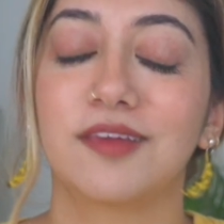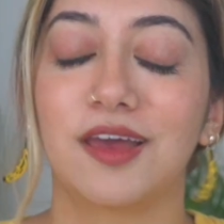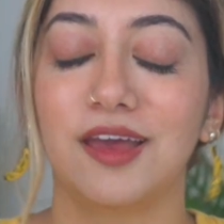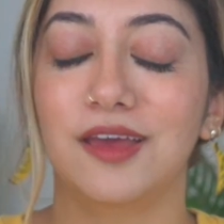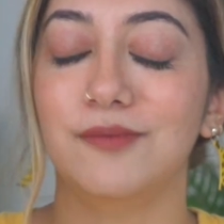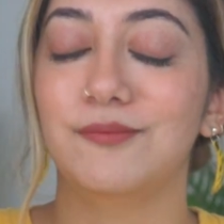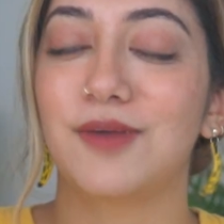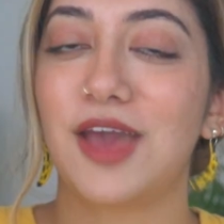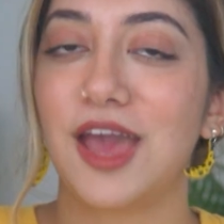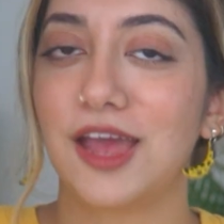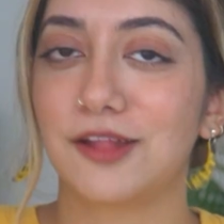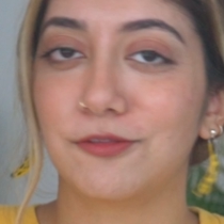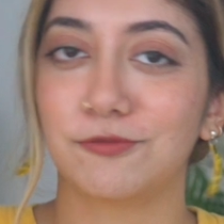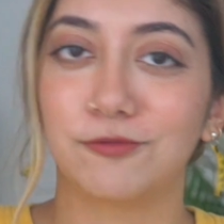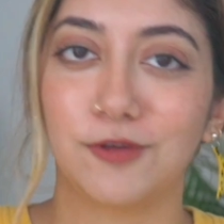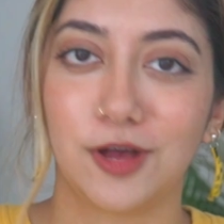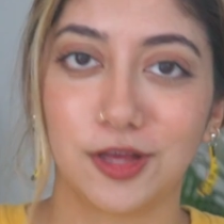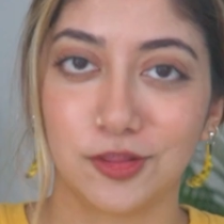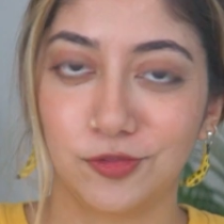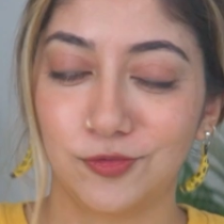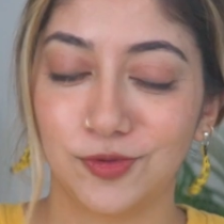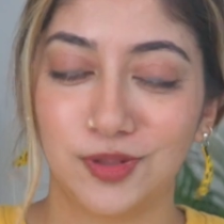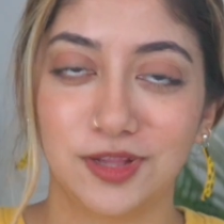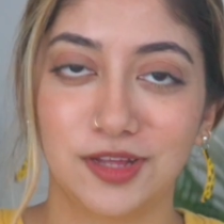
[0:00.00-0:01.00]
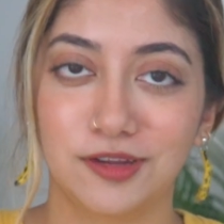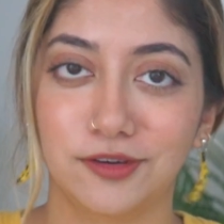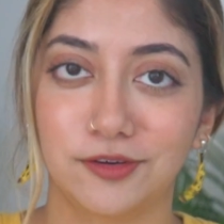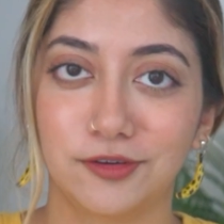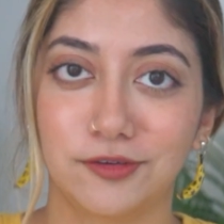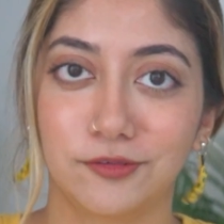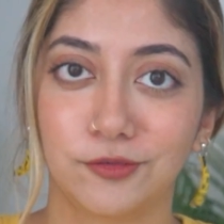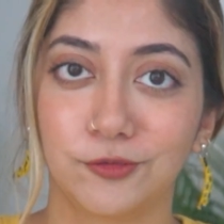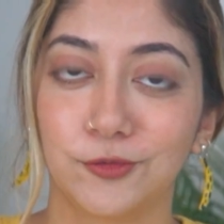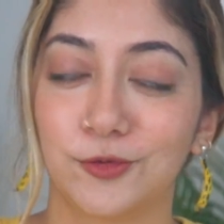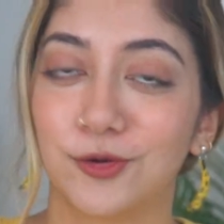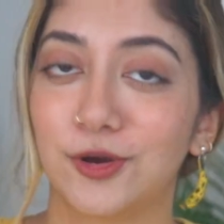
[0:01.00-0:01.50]
I'm at
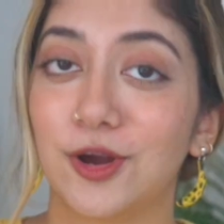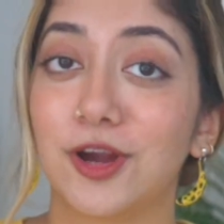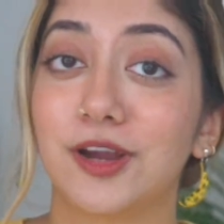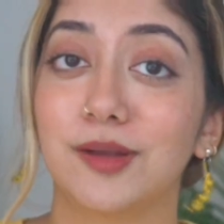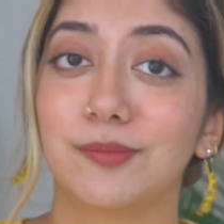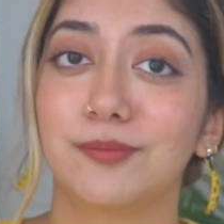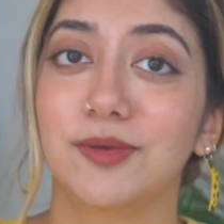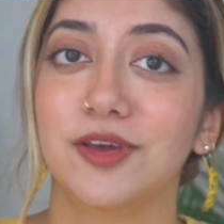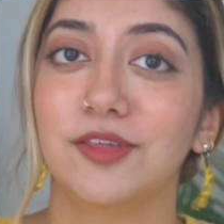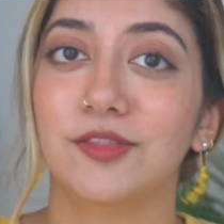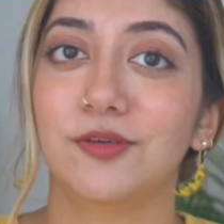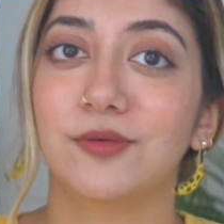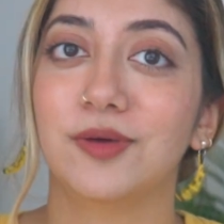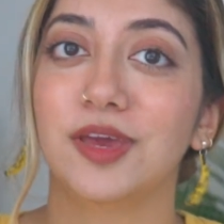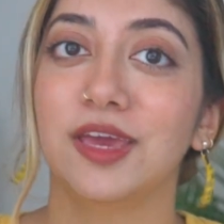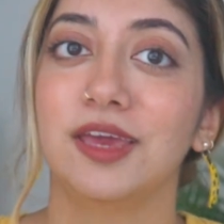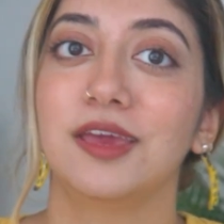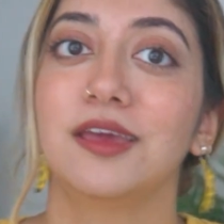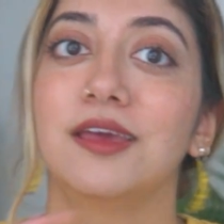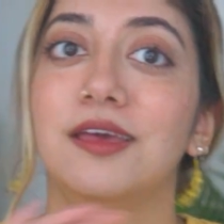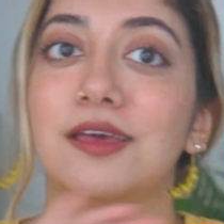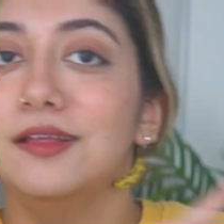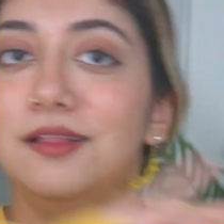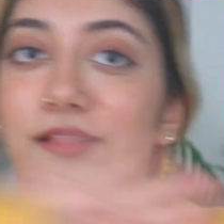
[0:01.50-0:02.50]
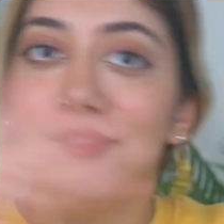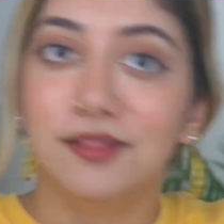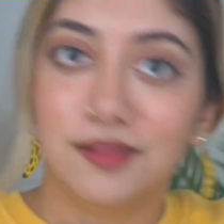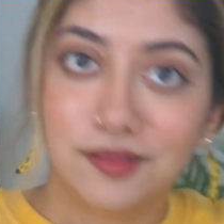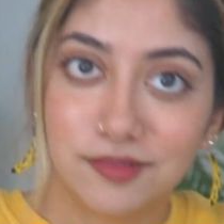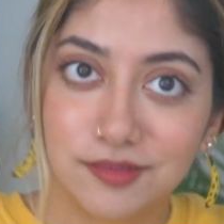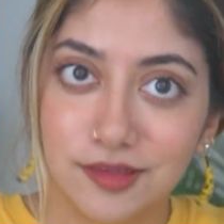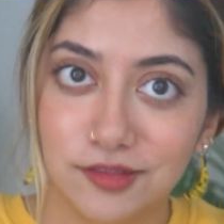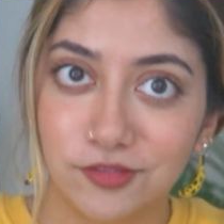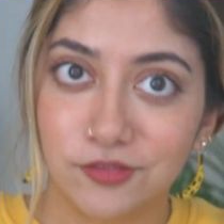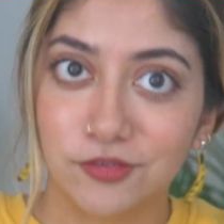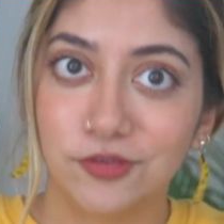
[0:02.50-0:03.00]
Foxville_art, by the way.
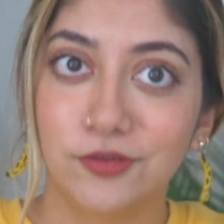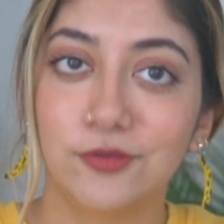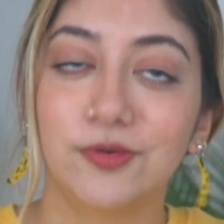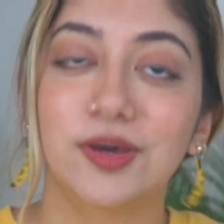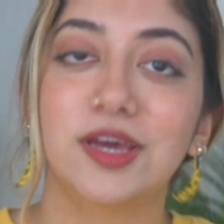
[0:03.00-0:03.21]
Let's get to